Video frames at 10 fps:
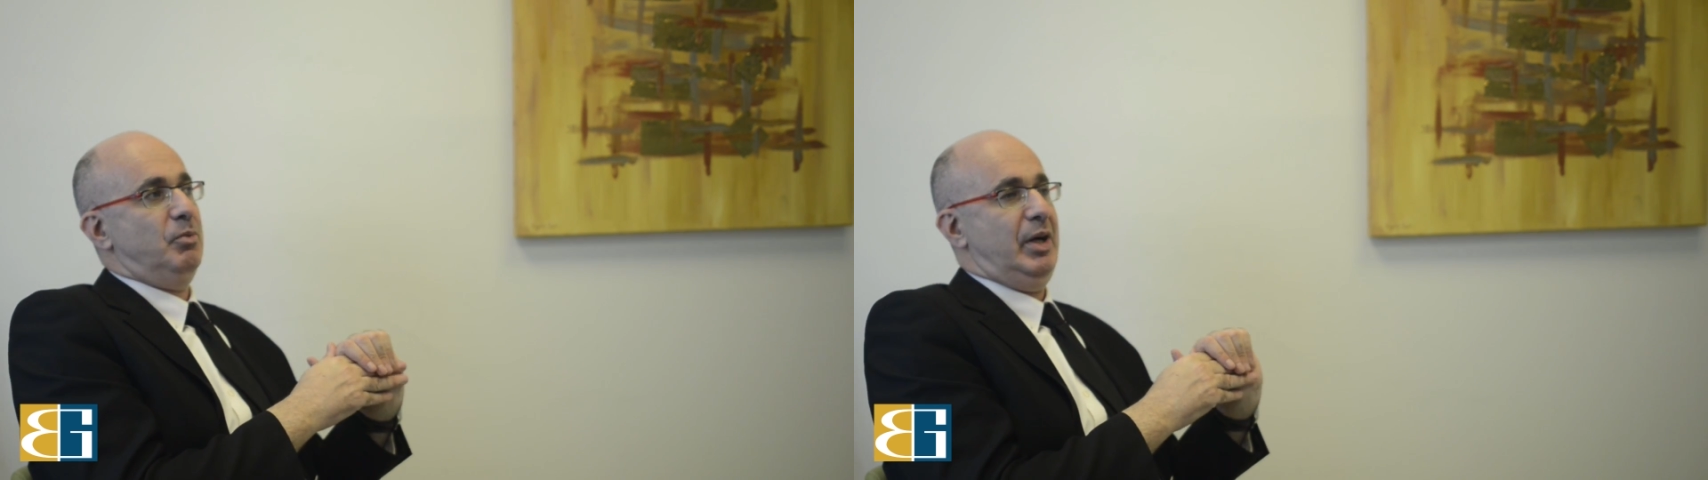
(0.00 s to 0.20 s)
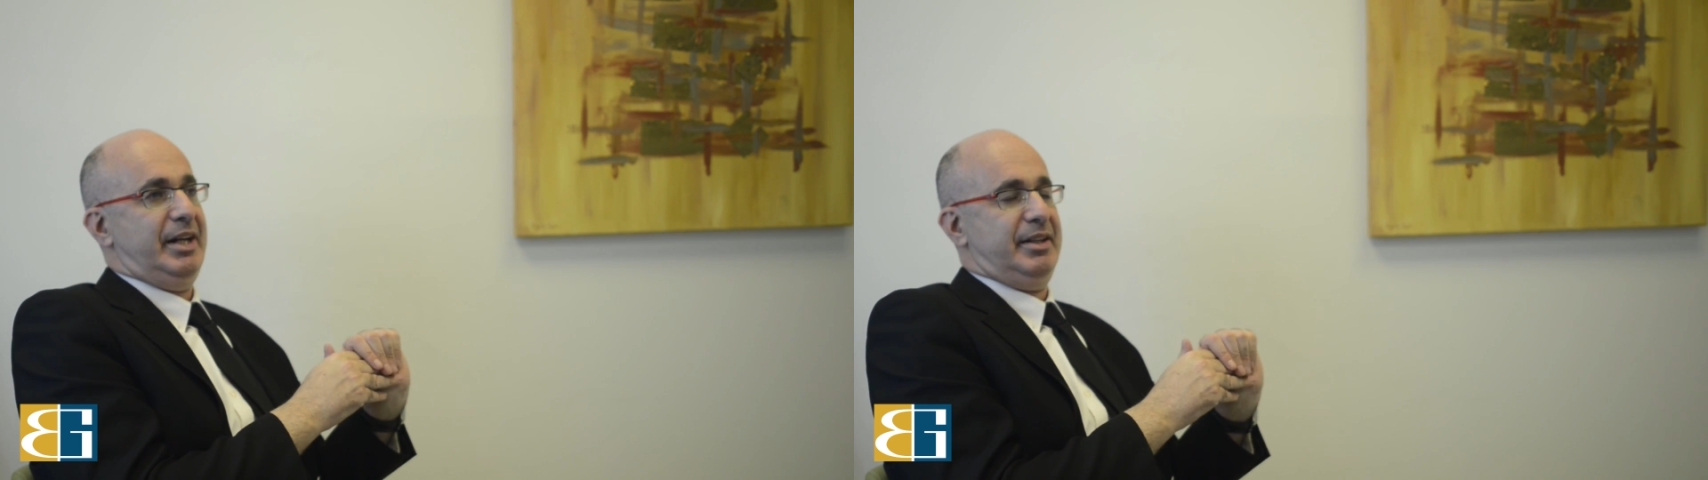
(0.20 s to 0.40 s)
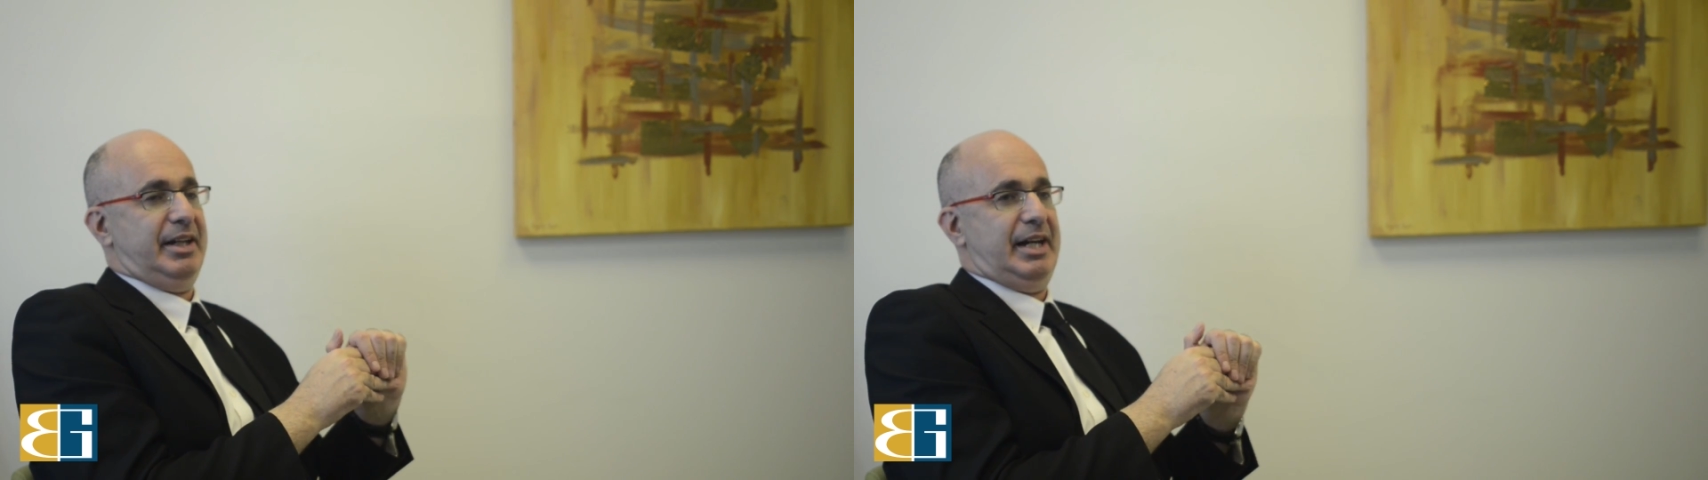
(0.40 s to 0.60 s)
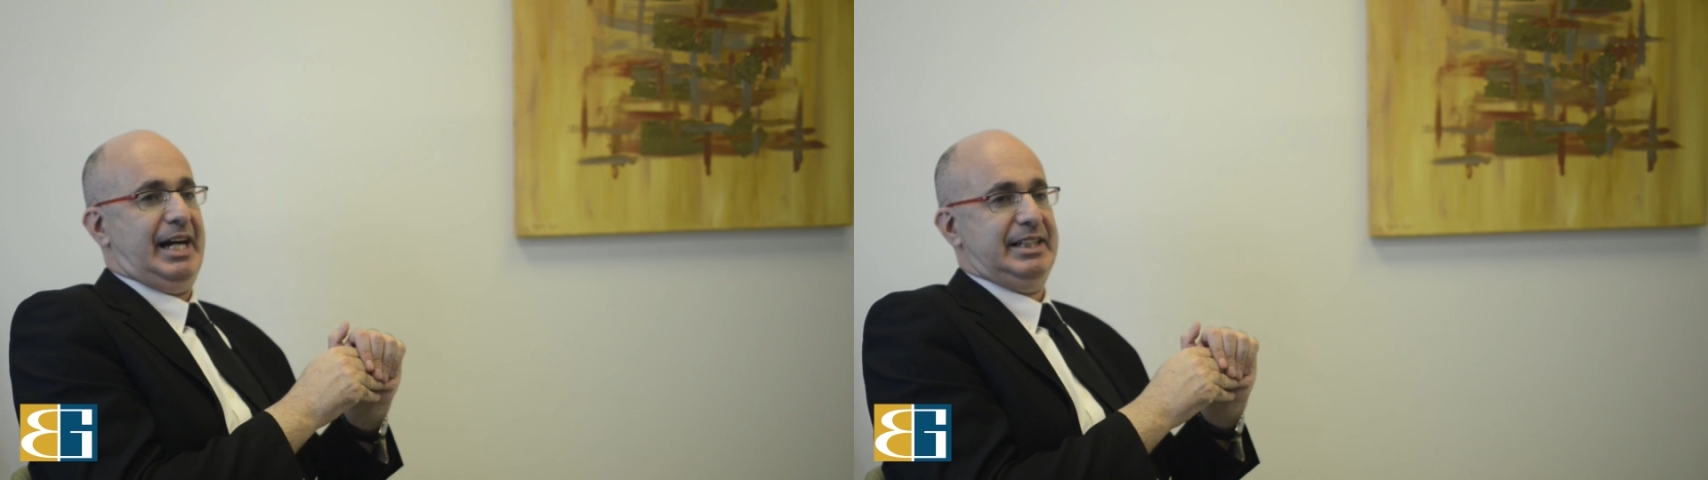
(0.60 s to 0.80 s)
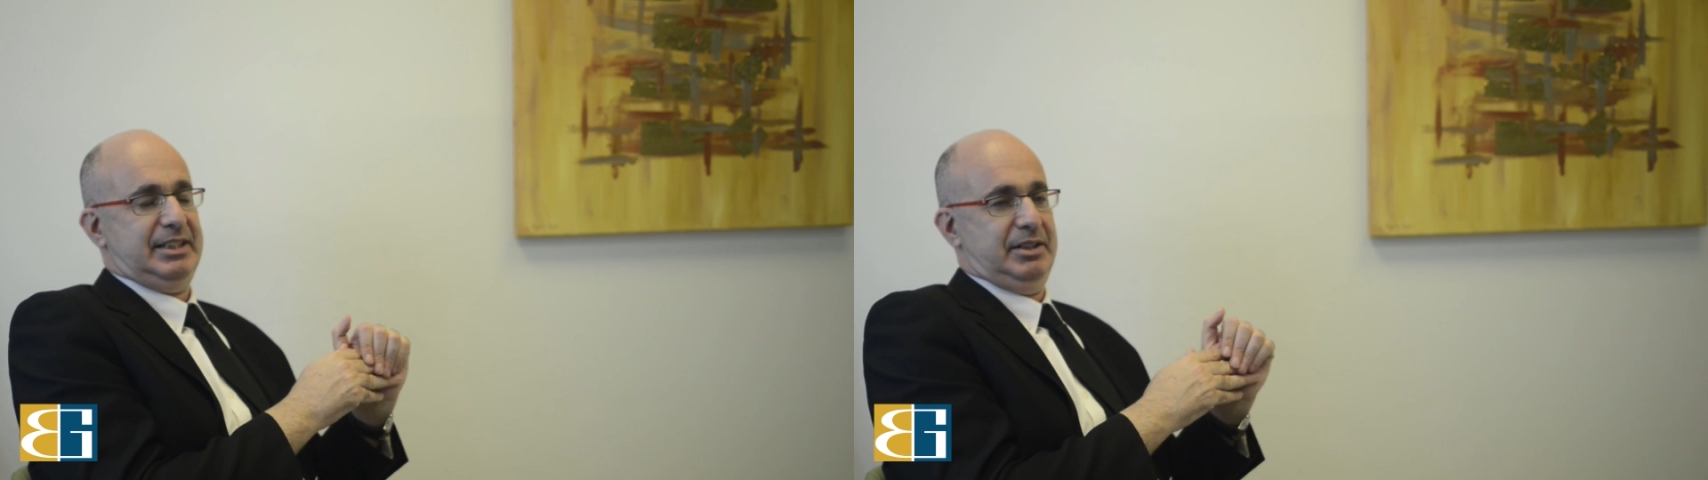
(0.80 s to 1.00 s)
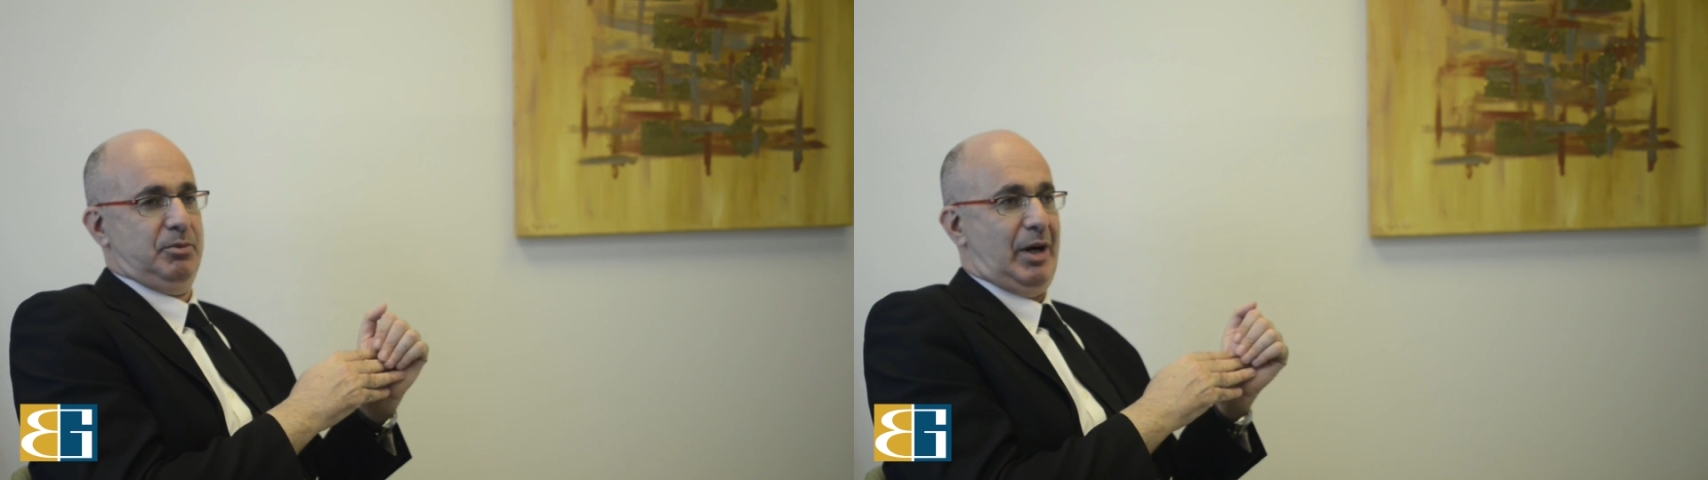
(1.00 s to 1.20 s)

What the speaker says: where the